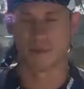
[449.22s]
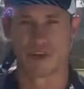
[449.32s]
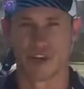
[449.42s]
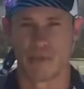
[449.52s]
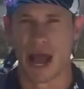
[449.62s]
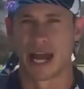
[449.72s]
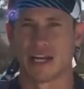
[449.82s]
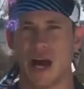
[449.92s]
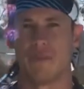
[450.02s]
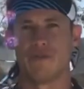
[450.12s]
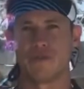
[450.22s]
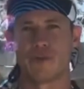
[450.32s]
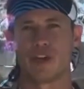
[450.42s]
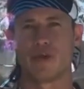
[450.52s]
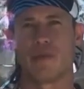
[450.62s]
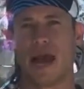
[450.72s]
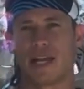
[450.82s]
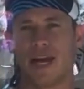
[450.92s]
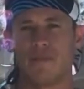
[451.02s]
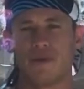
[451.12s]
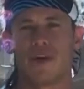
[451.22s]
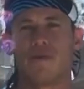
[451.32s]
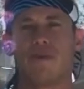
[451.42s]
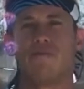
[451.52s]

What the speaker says: bring your pack up. If you bring your pack up, you're going to be